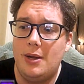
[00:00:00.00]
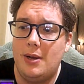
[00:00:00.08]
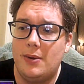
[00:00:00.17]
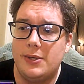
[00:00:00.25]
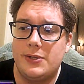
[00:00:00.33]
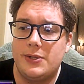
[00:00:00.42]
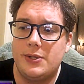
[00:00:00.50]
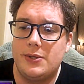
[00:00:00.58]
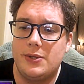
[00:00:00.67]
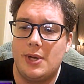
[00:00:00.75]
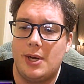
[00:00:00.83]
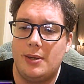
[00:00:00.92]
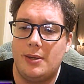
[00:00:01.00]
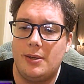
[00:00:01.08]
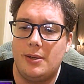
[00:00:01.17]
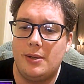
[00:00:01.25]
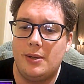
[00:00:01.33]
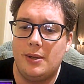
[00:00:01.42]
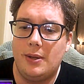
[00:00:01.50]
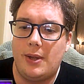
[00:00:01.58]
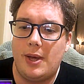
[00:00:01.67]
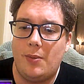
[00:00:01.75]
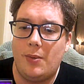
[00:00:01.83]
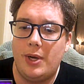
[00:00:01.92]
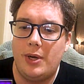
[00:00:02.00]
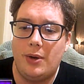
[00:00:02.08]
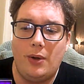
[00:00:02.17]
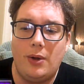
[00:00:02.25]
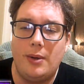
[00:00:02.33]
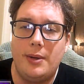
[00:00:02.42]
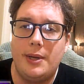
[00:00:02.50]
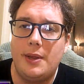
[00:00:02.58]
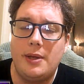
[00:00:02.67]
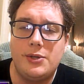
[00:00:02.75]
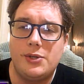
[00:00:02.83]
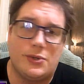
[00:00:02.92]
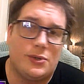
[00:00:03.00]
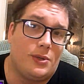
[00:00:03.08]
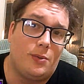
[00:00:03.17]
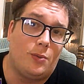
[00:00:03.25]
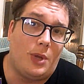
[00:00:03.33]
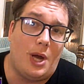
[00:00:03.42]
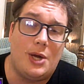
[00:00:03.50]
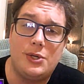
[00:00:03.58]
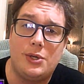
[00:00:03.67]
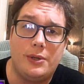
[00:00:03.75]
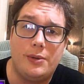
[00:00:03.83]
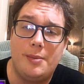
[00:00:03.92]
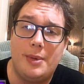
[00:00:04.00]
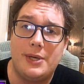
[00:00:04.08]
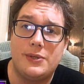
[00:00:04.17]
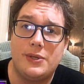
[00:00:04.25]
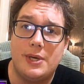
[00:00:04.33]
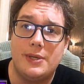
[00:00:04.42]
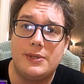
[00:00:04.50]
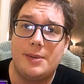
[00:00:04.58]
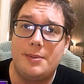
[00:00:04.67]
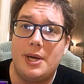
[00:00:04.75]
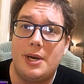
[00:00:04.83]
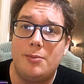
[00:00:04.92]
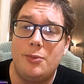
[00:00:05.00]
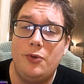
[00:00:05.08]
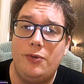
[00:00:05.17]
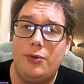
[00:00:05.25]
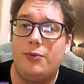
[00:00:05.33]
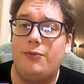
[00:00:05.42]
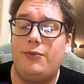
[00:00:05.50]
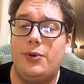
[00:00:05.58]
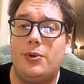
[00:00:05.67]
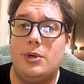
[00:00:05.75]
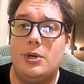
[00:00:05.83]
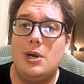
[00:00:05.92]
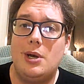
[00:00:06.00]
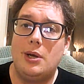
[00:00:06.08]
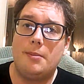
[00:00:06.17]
No, it's not that way at all, and that just logically would make sense. I'm not a movie reviewer.